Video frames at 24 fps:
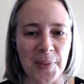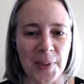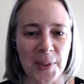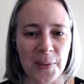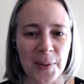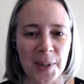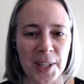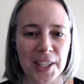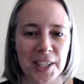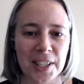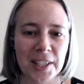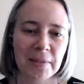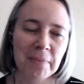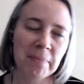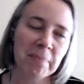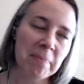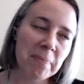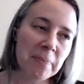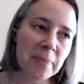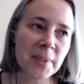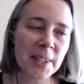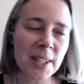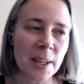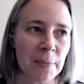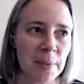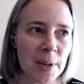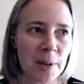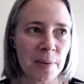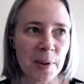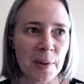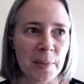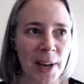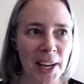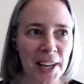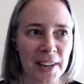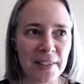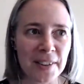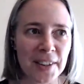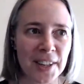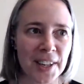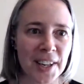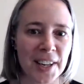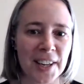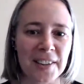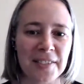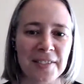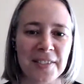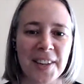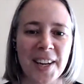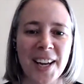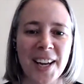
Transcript: which some people might have heard of.